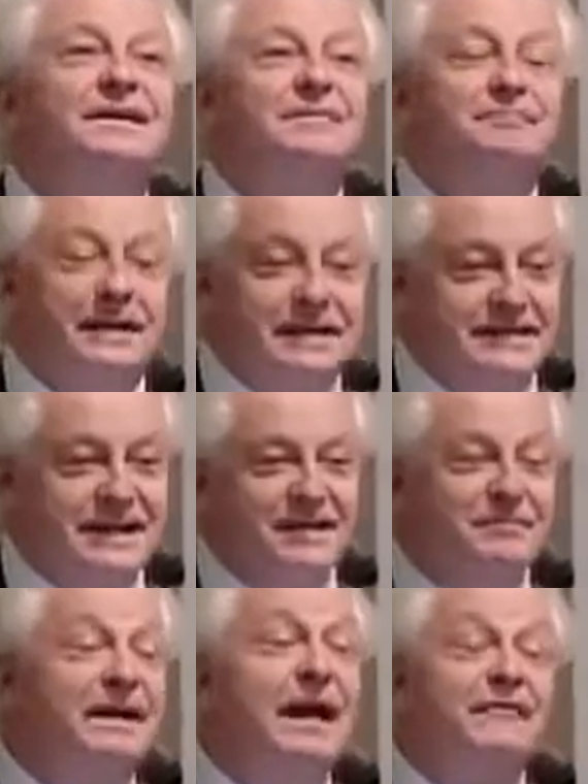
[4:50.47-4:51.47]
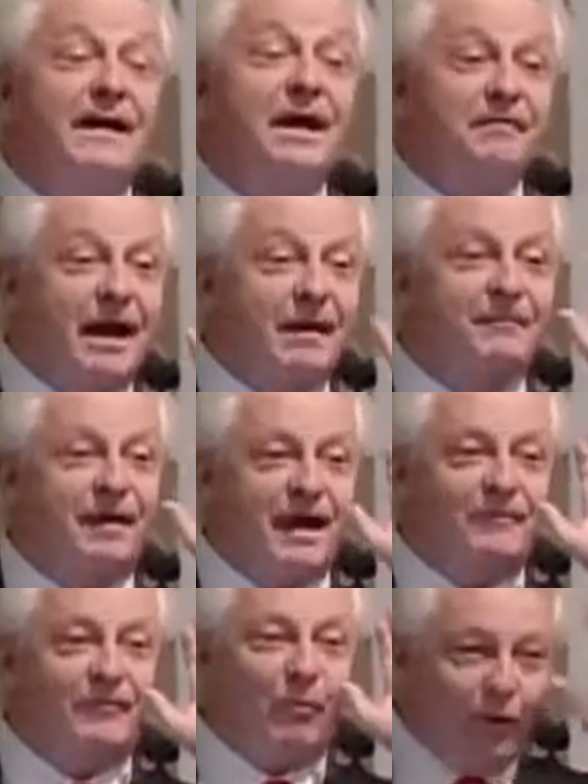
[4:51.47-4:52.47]
BF,
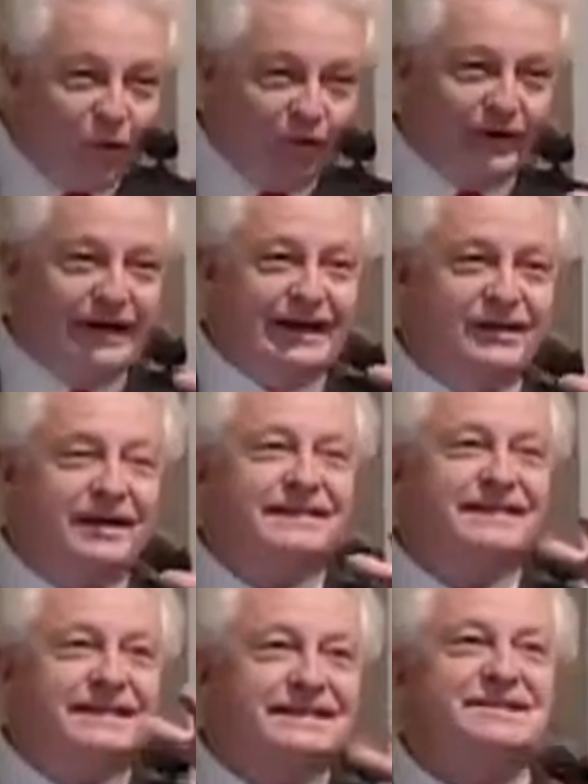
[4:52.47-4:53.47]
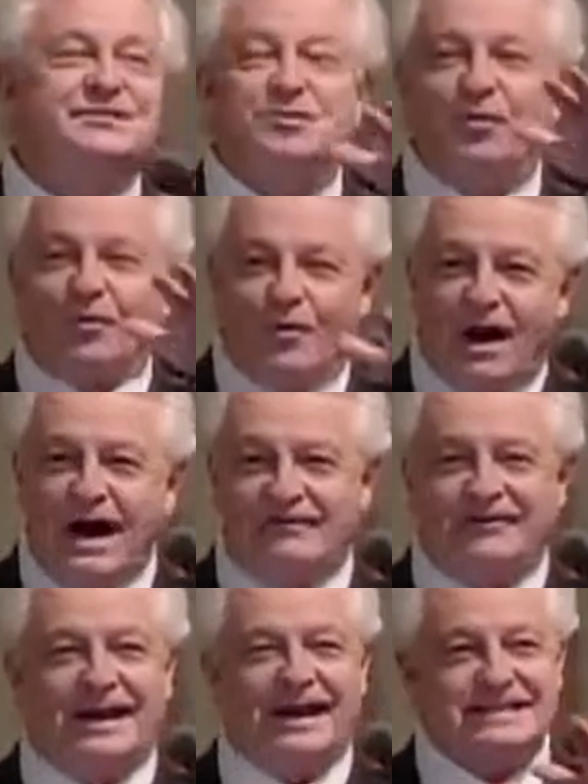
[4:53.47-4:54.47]
I'm worried. This is your wife
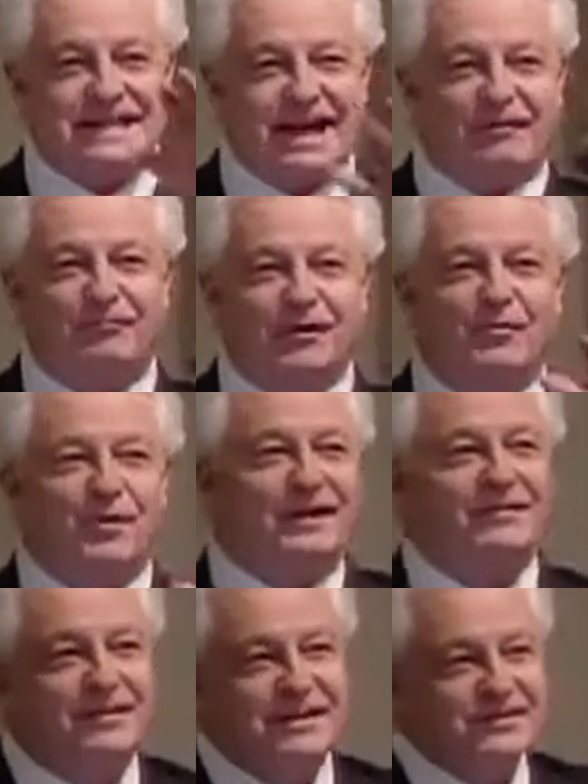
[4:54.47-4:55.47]
that has every one of these